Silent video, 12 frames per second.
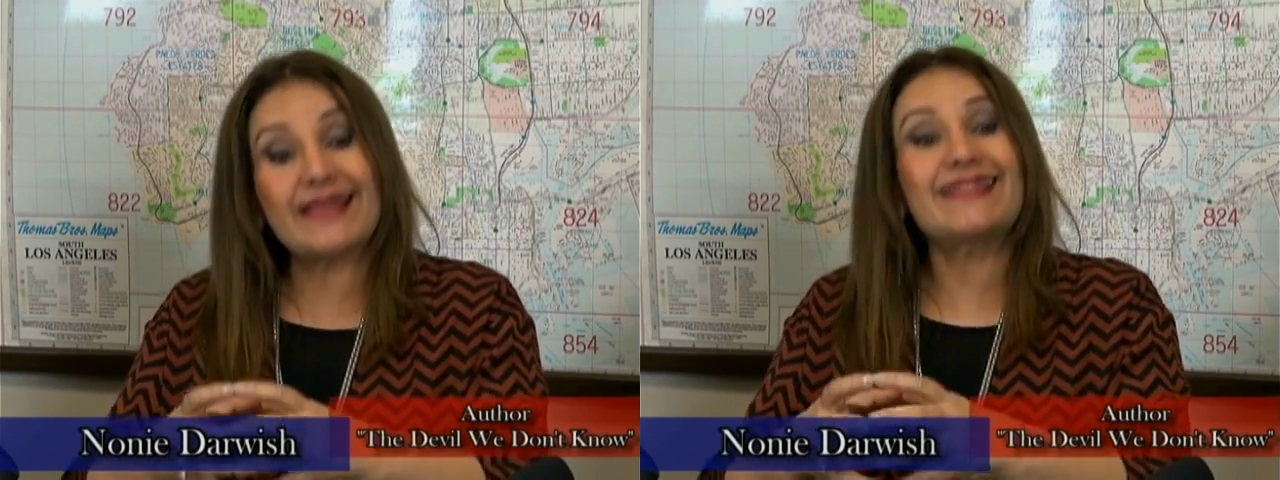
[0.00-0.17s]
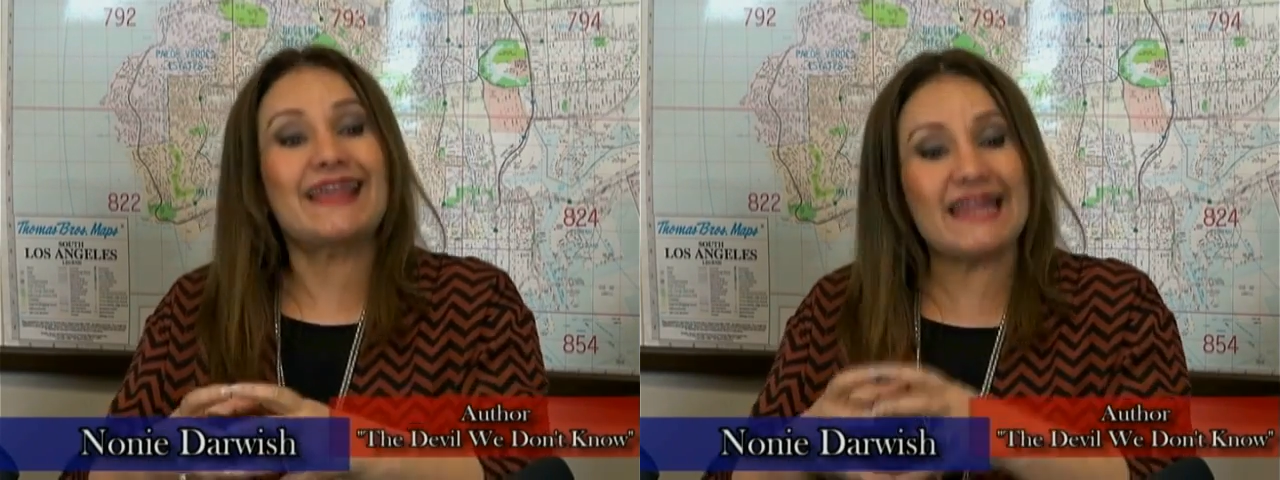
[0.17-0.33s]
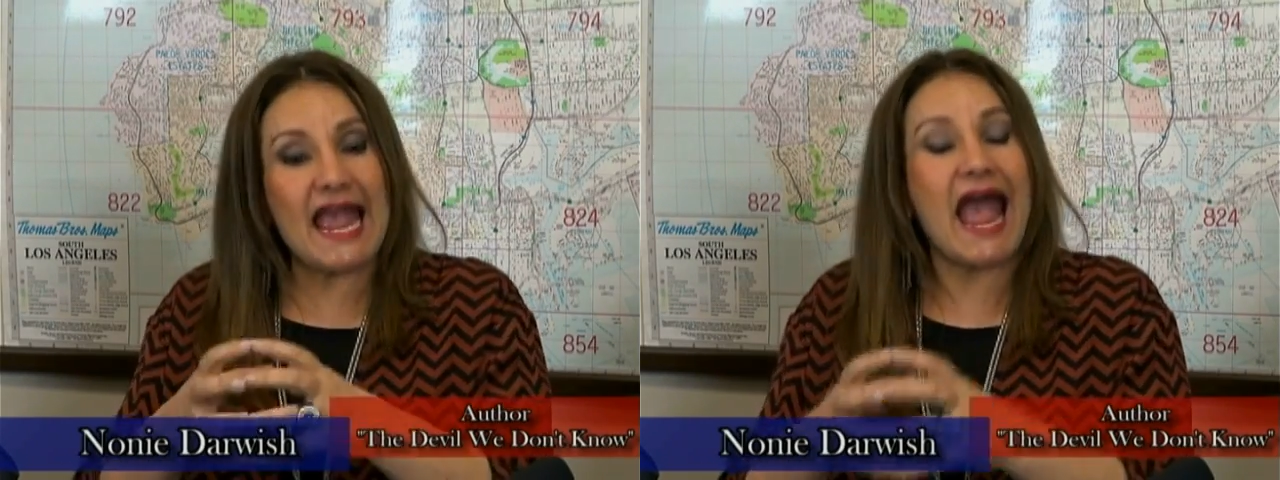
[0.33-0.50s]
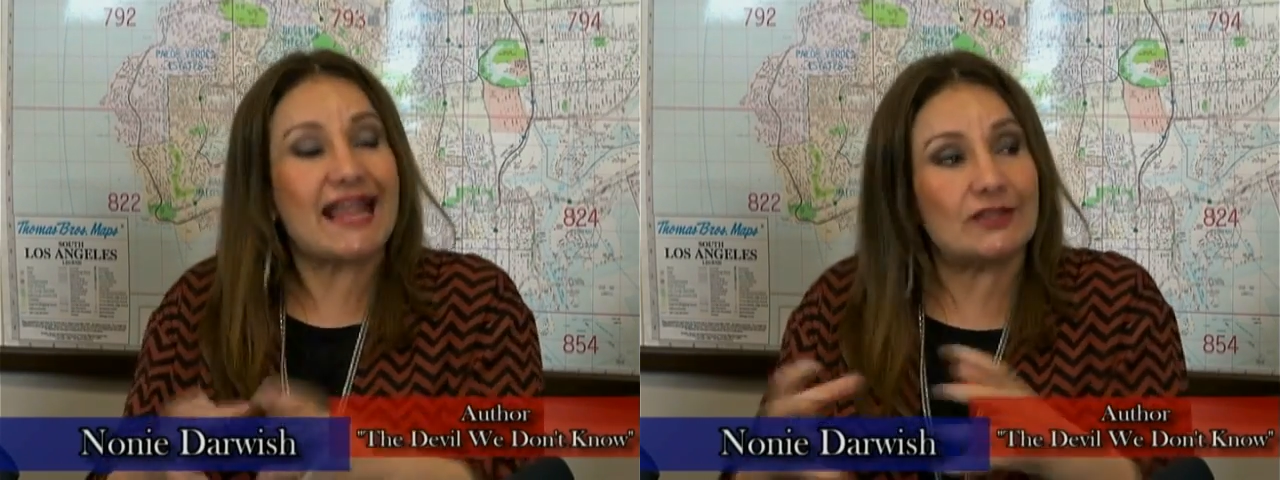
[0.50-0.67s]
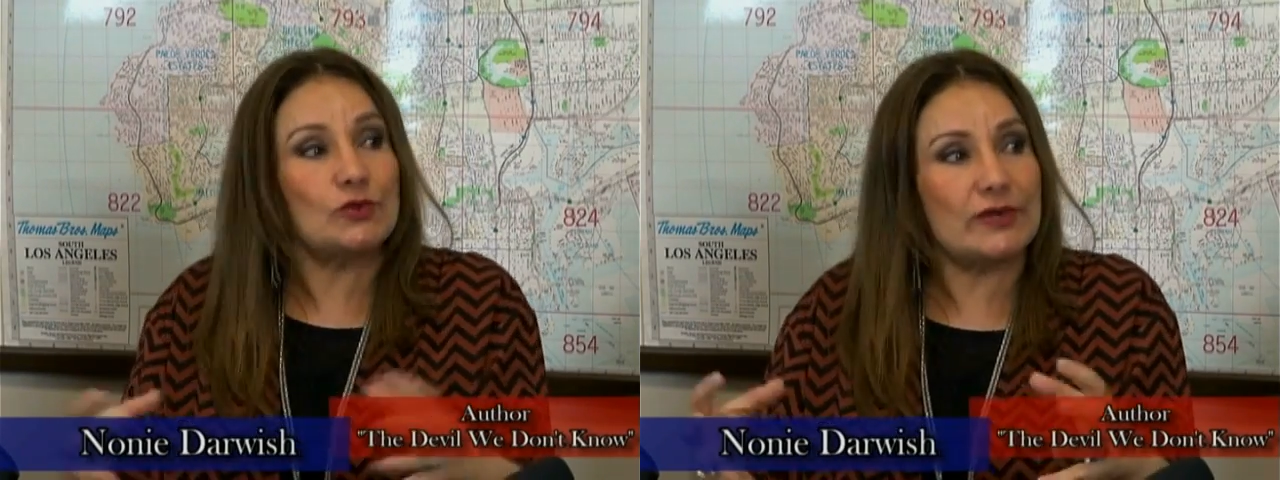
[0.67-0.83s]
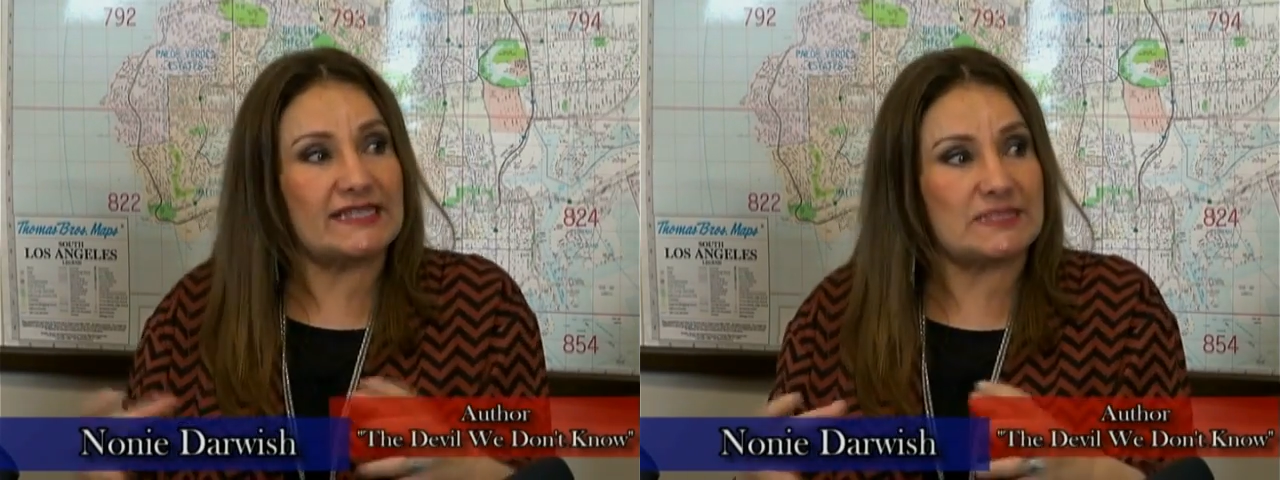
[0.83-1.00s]
They
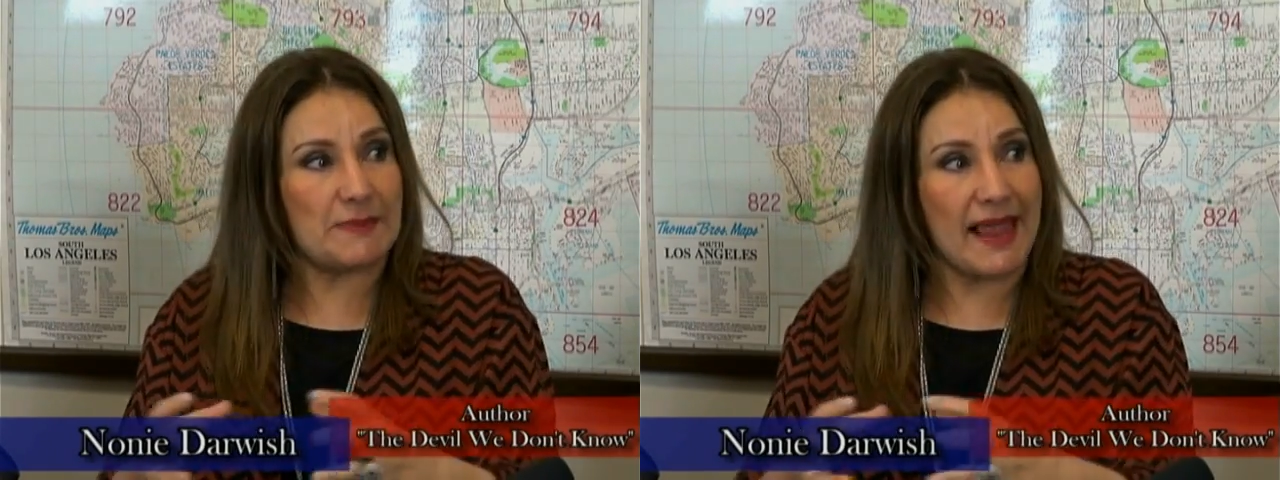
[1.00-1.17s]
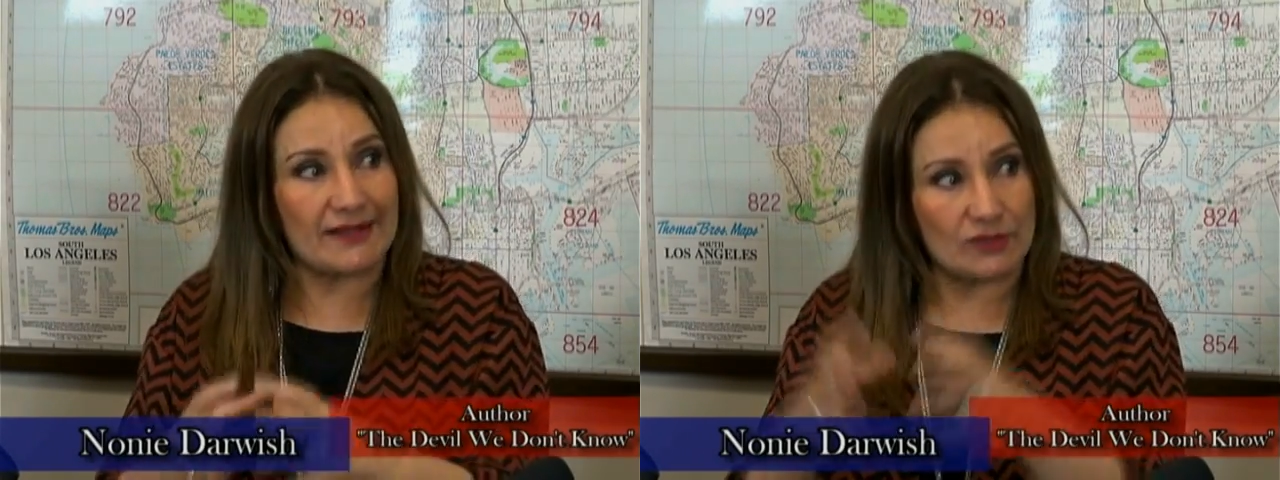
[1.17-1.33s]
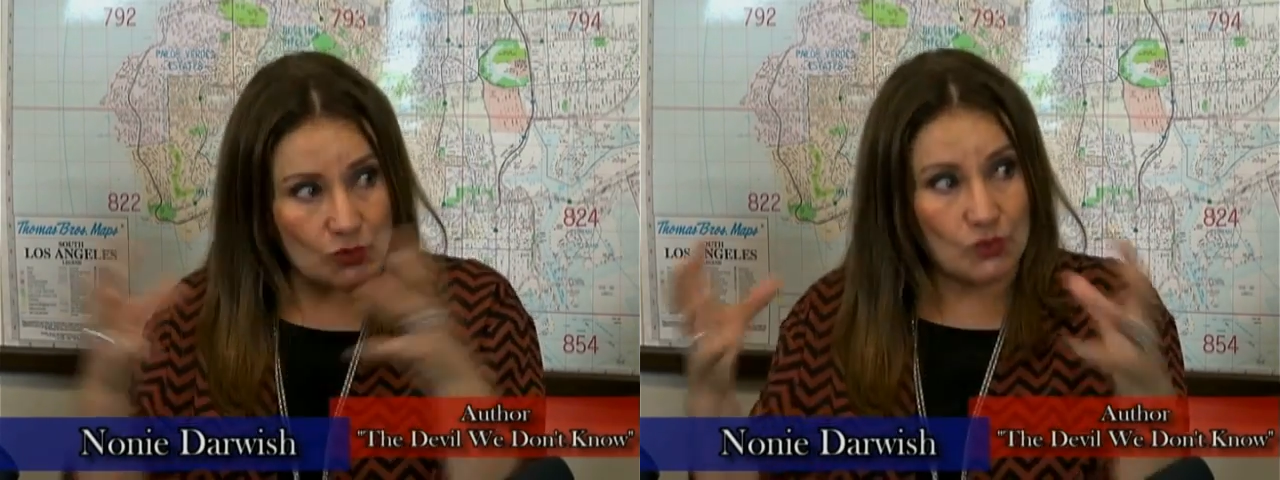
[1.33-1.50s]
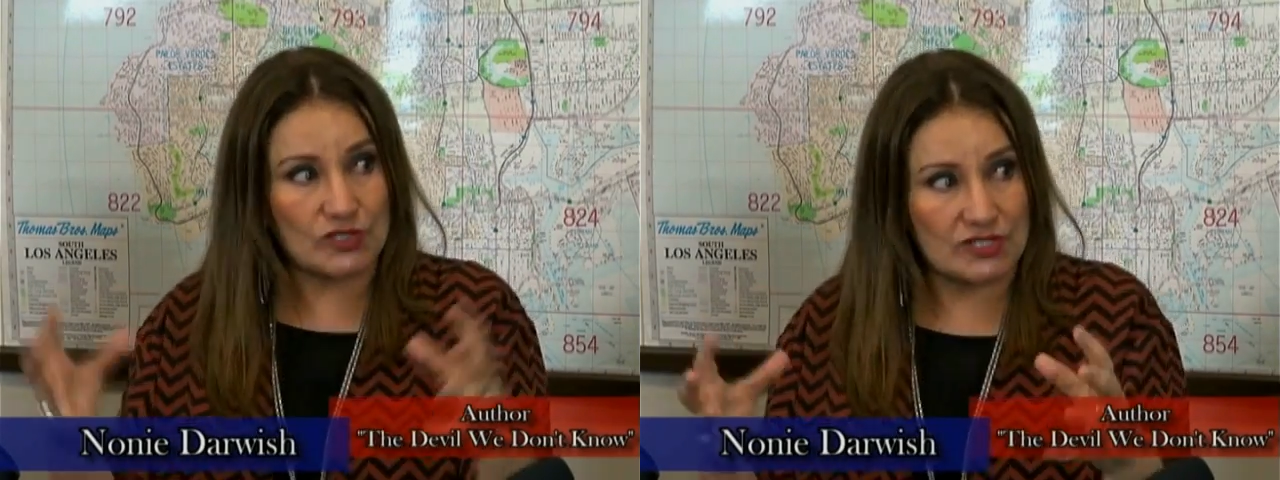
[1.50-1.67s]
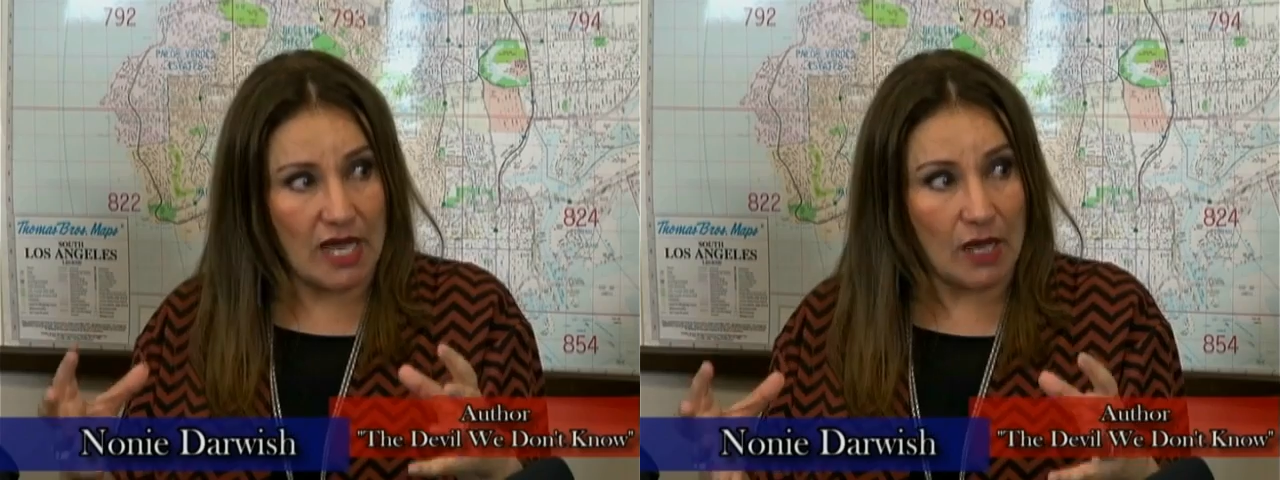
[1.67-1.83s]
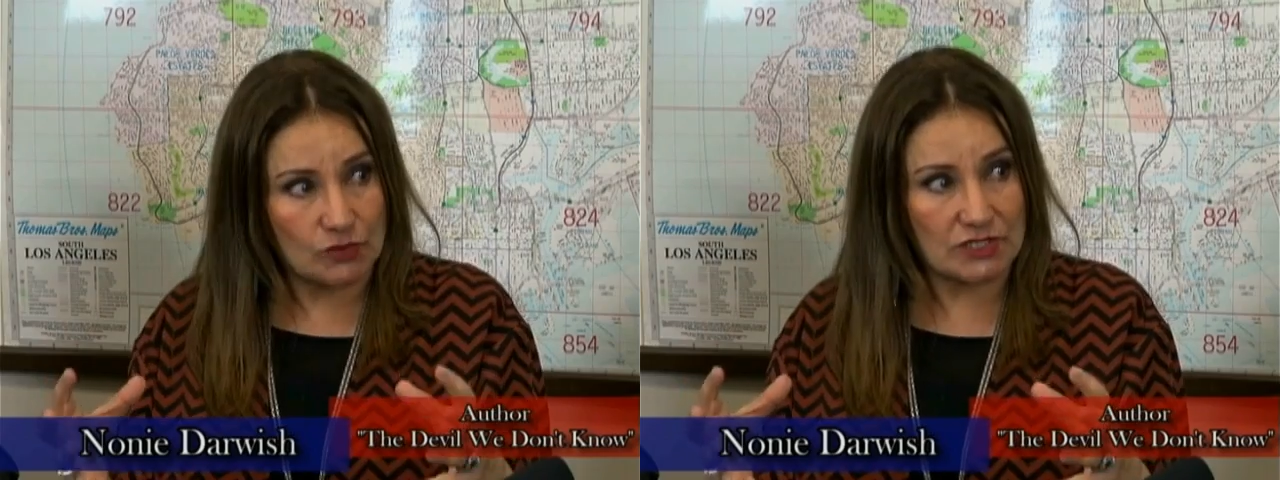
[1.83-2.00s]
had to expand towards
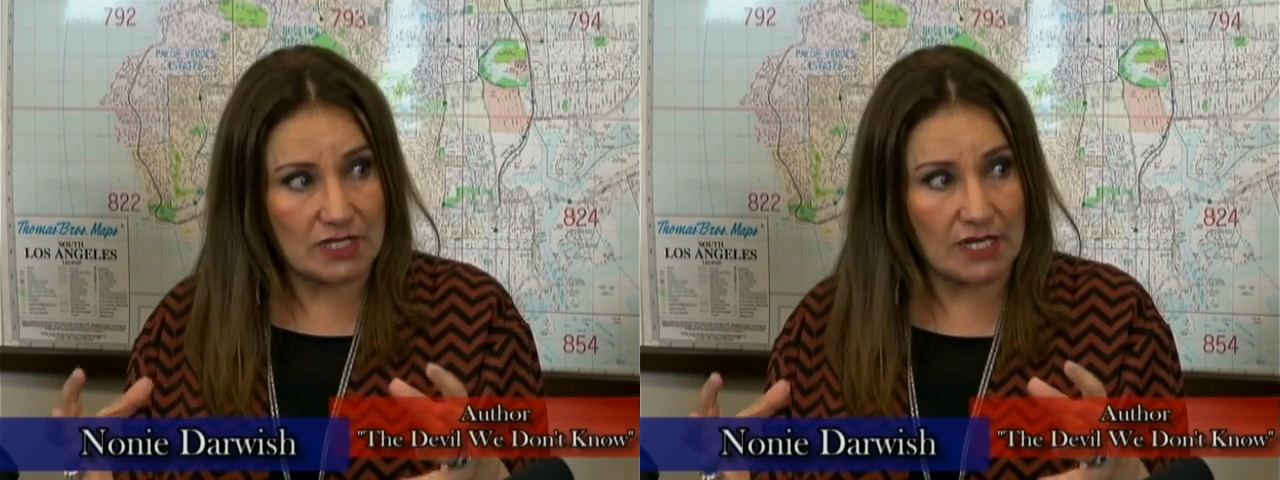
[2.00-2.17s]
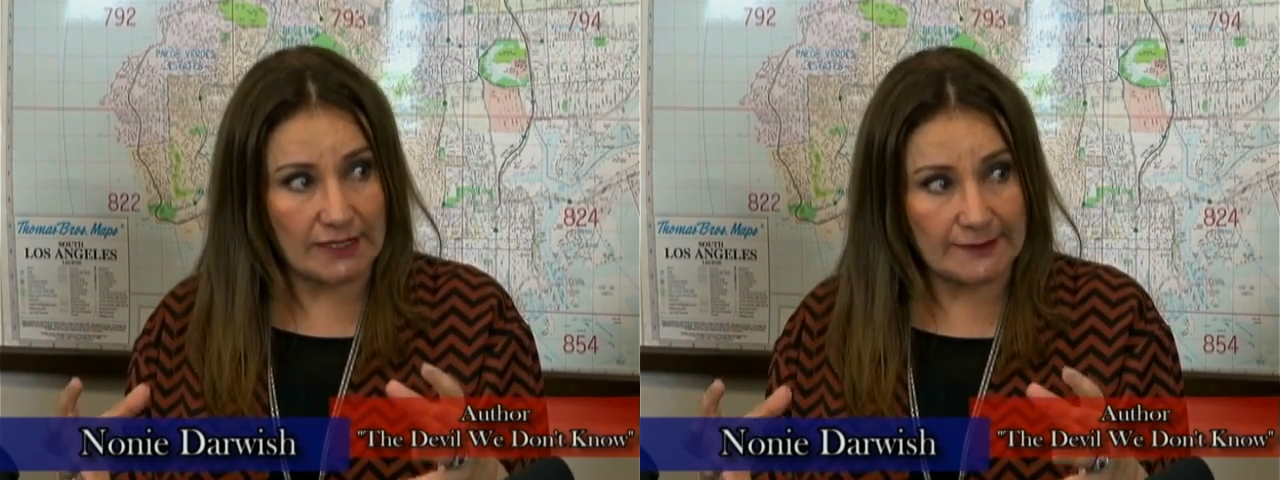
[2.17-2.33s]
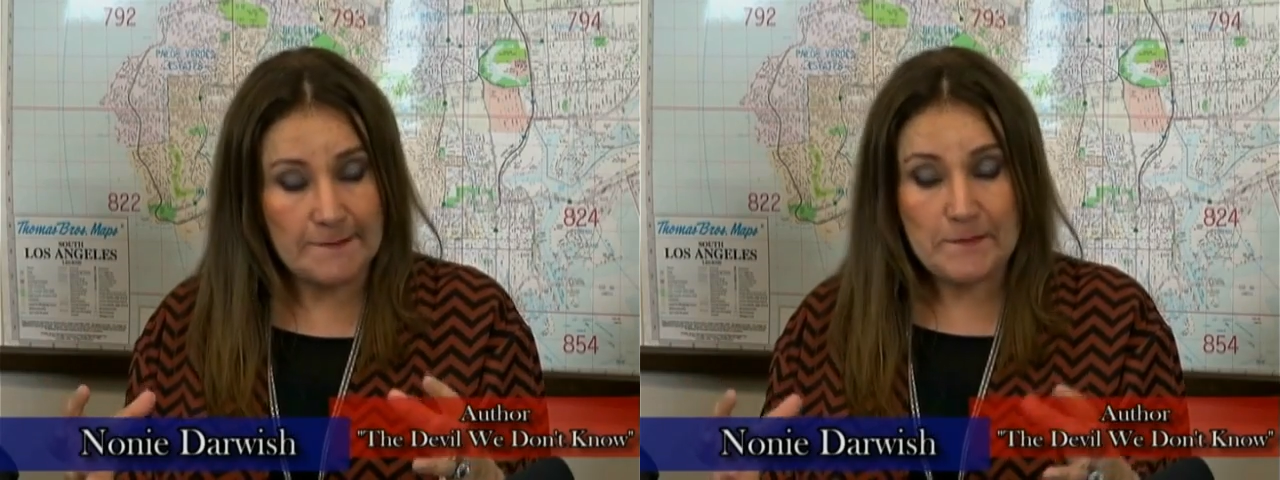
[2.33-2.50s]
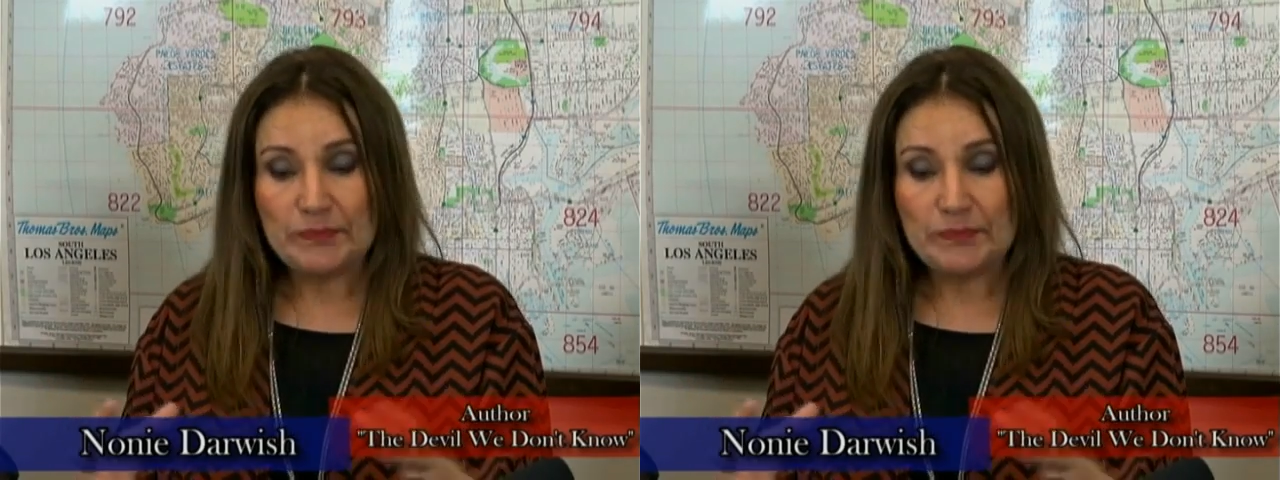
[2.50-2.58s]
the outside